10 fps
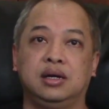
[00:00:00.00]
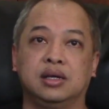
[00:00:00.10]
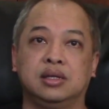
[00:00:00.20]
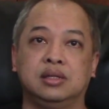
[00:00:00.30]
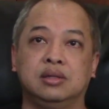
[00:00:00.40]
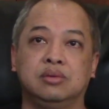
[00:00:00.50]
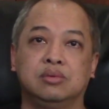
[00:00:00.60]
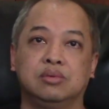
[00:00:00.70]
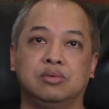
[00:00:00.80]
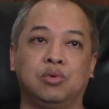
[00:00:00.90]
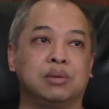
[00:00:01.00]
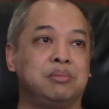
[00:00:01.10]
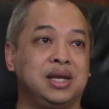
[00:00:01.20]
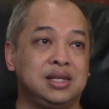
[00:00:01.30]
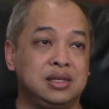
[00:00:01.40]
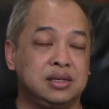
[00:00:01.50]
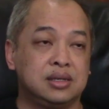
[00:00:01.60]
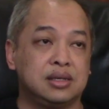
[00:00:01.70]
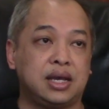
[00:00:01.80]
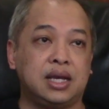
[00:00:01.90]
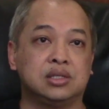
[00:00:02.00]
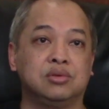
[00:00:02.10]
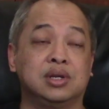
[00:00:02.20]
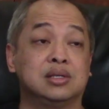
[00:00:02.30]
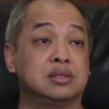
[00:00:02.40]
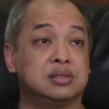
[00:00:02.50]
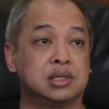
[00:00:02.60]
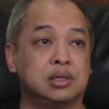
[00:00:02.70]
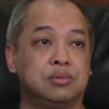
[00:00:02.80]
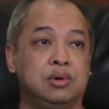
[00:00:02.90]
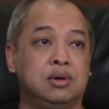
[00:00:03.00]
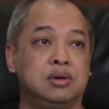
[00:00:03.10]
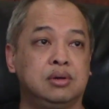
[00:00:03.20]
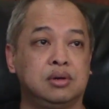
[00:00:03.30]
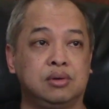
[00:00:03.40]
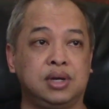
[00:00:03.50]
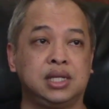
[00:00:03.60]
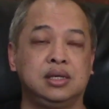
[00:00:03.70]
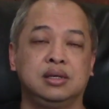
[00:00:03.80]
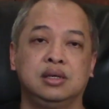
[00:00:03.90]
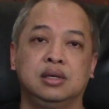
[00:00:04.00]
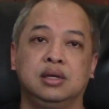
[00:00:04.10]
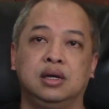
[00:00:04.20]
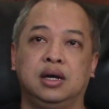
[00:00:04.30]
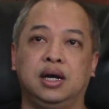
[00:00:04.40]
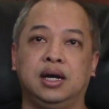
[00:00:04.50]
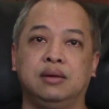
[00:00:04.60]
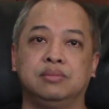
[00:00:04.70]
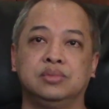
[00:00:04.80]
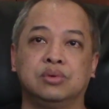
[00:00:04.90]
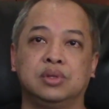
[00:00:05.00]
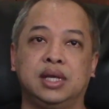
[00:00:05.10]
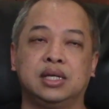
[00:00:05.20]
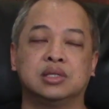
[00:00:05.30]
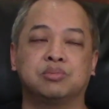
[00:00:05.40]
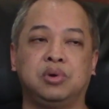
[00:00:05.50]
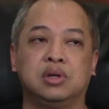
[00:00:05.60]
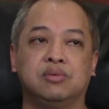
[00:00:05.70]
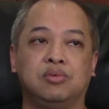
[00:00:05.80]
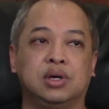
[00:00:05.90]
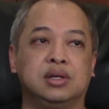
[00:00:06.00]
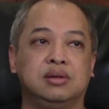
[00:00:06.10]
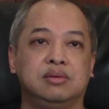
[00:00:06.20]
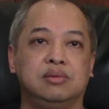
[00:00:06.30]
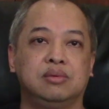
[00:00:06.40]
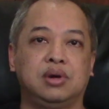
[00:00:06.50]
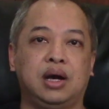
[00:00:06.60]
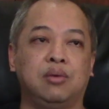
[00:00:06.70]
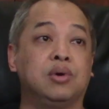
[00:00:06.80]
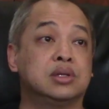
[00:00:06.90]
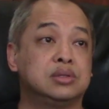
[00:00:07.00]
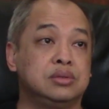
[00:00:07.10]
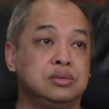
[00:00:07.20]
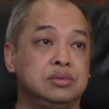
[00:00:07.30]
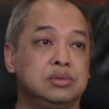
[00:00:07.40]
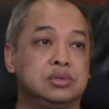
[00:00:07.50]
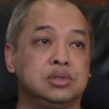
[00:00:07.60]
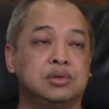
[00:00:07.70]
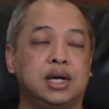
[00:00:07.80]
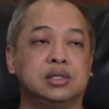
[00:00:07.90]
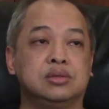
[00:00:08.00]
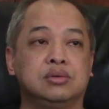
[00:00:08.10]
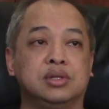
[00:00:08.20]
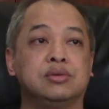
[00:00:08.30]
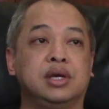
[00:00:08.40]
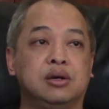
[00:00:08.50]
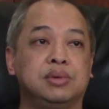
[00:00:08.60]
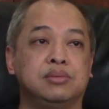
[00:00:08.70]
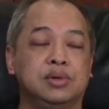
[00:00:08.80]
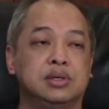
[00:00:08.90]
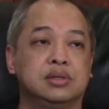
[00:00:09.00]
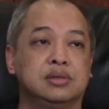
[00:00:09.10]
in what many has known as the Secret War already. So that is part of what I want to try to help him with.